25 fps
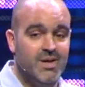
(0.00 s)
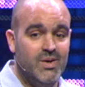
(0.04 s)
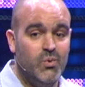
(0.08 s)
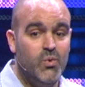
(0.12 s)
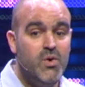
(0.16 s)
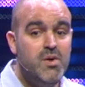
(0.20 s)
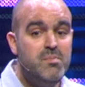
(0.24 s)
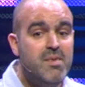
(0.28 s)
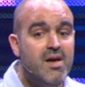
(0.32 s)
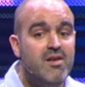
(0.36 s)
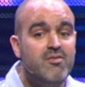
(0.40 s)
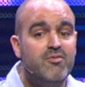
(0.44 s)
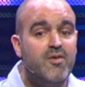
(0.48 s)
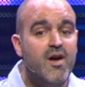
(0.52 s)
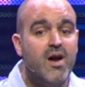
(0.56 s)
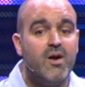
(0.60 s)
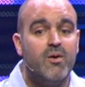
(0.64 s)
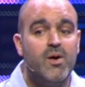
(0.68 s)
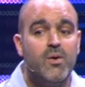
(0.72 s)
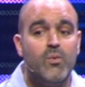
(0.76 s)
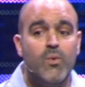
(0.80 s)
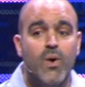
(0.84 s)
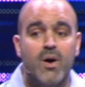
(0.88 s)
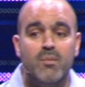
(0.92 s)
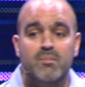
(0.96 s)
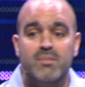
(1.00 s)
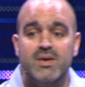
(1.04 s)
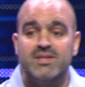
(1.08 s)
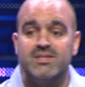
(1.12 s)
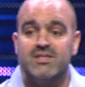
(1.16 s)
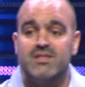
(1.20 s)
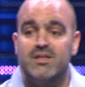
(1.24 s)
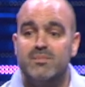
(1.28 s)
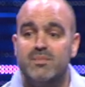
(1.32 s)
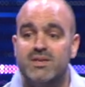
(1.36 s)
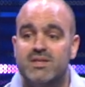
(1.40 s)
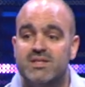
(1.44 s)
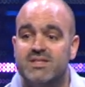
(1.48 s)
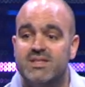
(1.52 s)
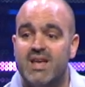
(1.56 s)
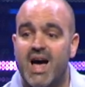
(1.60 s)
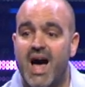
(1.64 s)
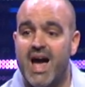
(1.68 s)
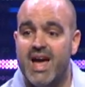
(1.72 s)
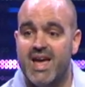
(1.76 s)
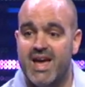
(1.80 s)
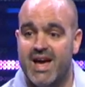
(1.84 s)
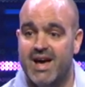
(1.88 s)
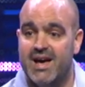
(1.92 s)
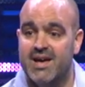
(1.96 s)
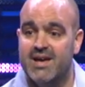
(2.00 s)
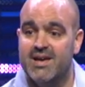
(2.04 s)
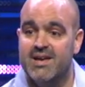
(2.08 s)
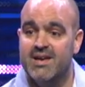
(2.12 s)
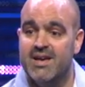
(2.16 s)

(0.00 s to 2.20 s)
we may very well miss the Messiah,